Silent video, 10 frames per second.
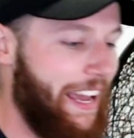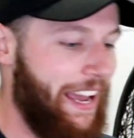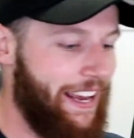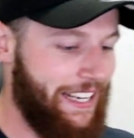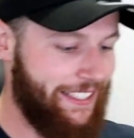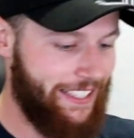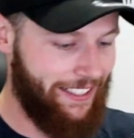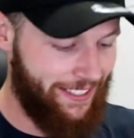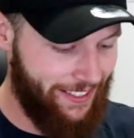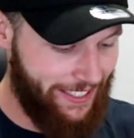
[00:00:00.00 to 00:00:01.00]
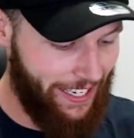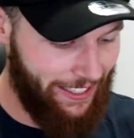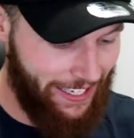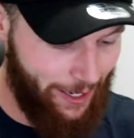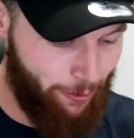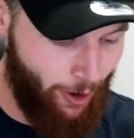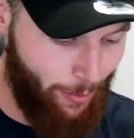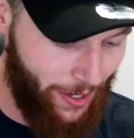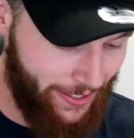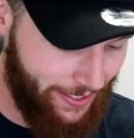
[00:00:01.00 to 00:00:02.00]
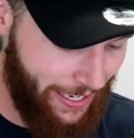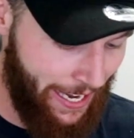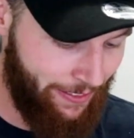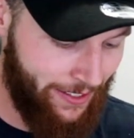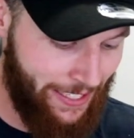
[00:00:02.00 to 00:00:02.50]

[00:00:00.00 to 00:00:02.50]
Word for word: And he said, sincerely, Robert and the